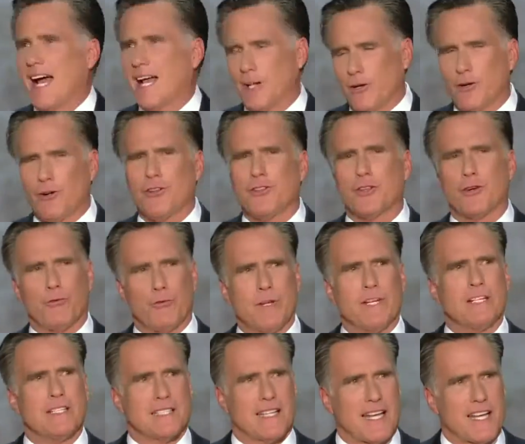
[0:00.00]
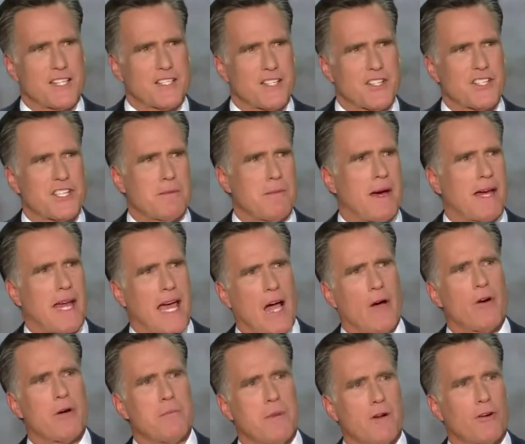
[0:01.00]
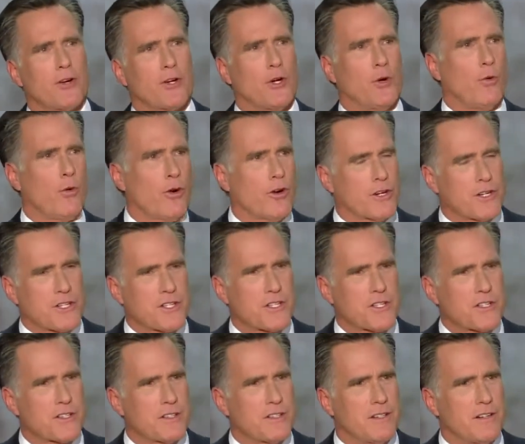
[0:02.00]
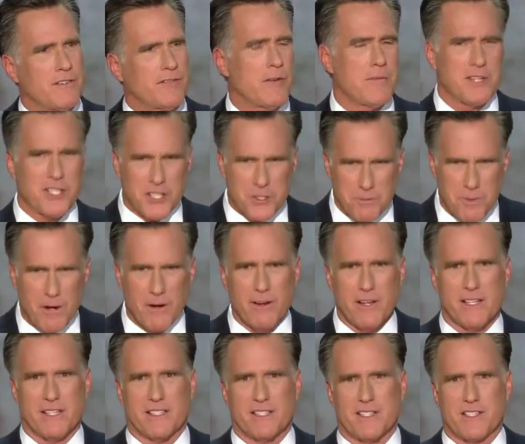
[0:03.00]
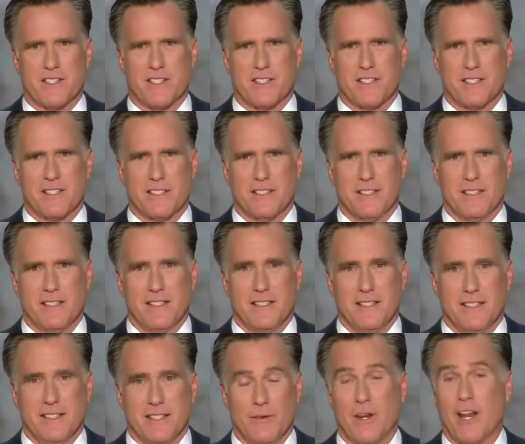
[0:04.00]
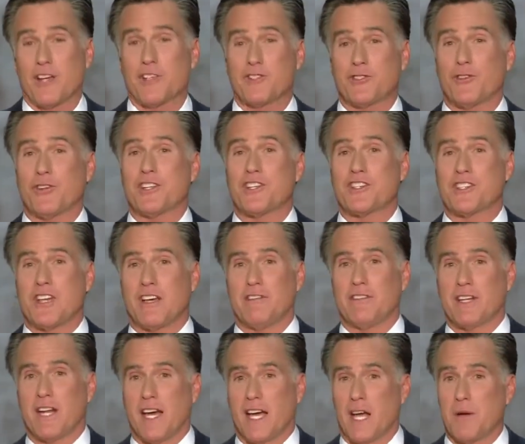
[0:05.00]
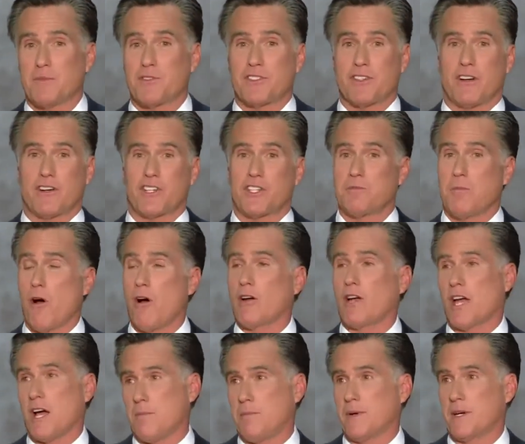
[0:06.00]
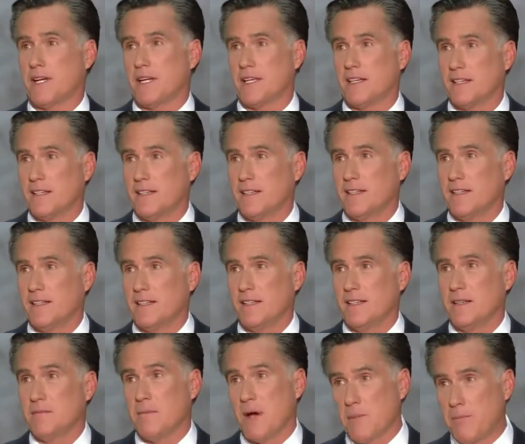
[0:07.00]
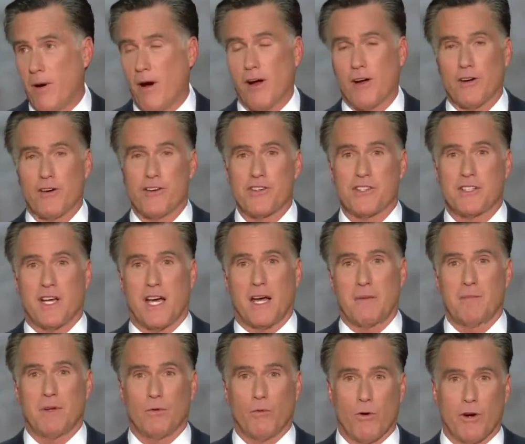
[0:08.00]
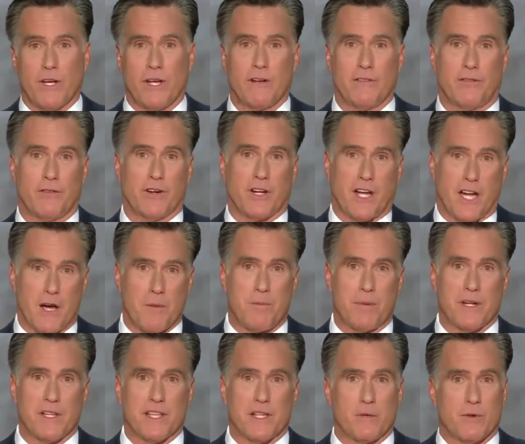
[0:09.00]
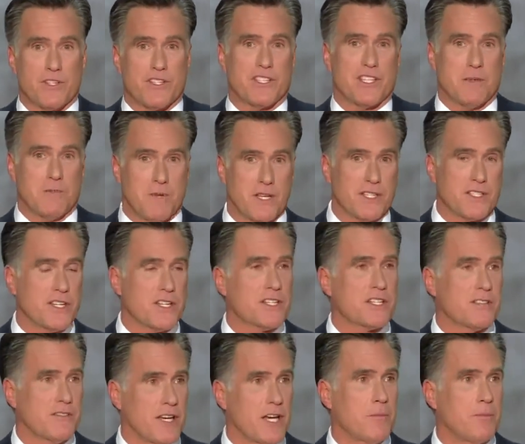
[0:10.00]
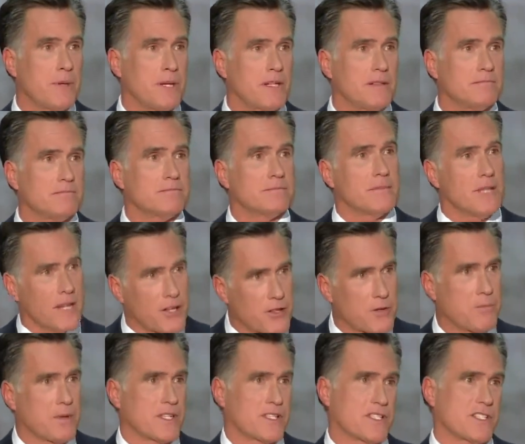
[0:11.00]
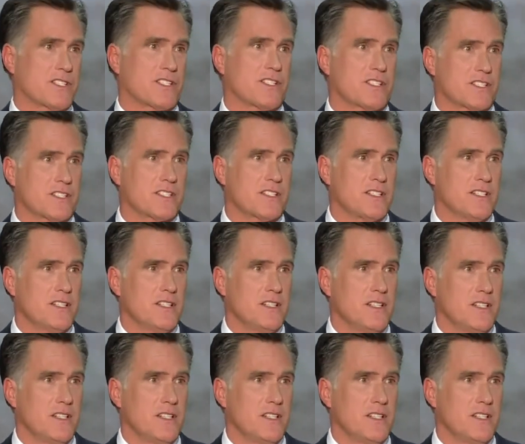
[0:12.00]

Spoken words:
I learned the real lessons about how America works from experience. When I was 37, I helped start a small company. My partners and I had been working for a company that was in the business of helping other businesses.